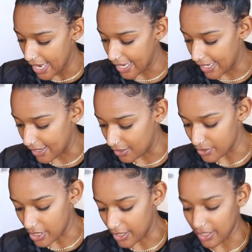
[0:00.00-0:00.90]
and it
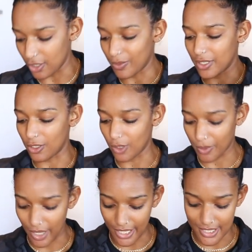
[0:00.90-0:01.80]
was already a little bit lower
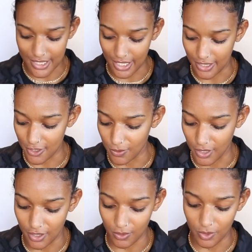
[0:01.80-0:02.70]
priced. And this
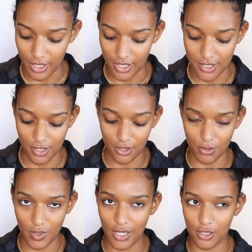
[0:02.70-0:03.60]
one was
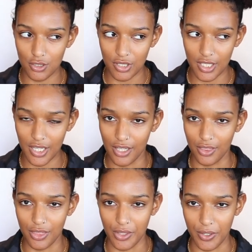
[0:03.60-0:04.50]

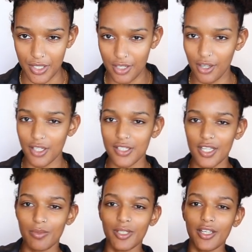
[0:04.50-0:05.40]
$330,
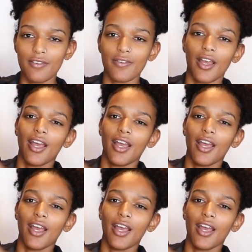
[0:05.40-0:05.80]
I believe.